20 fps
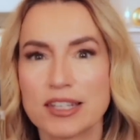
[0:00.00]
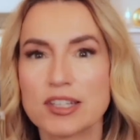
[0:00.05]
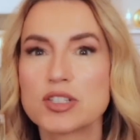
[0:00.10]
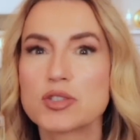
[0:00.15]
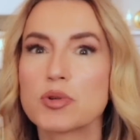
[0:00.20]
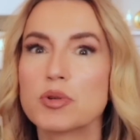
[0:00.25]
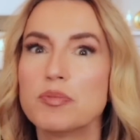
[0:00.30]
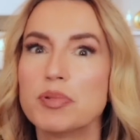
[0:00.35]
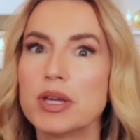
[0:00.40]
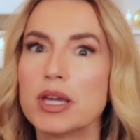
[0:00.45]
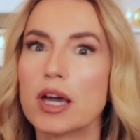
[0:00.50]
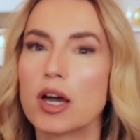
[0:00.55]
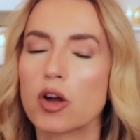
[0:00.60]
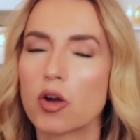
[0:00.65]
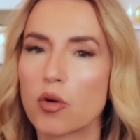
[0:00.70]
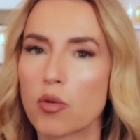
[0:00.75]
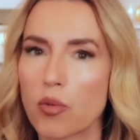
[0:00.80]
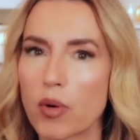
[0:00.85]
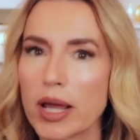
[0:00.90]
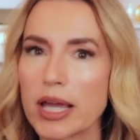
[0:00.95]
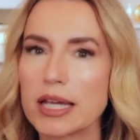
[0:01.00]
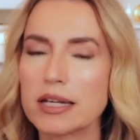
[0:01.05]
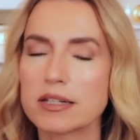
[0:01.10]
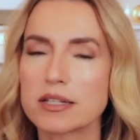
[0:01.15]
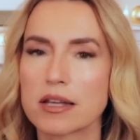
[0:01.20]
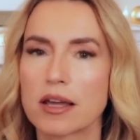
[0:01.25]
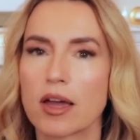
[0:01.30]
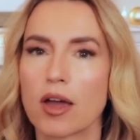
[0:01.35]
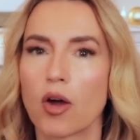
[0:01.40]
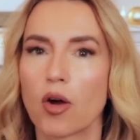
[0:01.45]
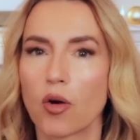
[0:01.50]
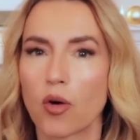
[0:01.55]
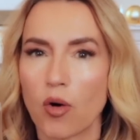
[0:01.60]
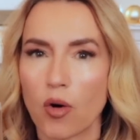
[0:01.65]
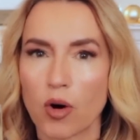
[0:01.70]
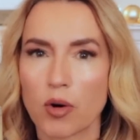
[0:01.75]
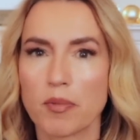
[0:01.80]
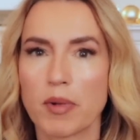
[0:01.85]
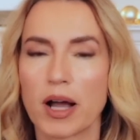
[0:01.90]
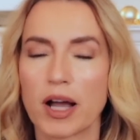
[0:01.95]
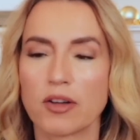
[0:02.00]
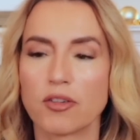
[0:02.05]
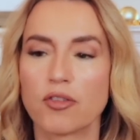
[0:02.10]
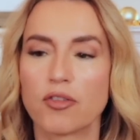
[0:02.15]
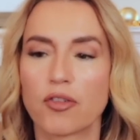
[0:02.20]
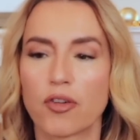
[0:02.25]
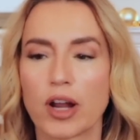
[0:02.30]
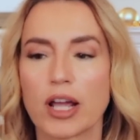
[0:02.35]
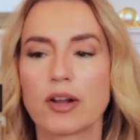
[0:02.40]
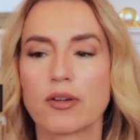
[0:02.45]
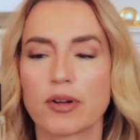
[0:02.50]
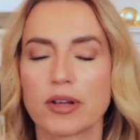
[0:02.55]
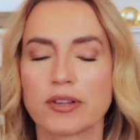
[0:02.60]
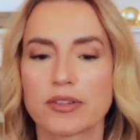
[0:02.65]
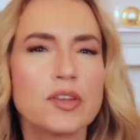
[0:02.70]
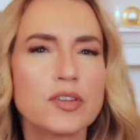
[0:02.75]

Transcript: this would be a great gourmand fragrance.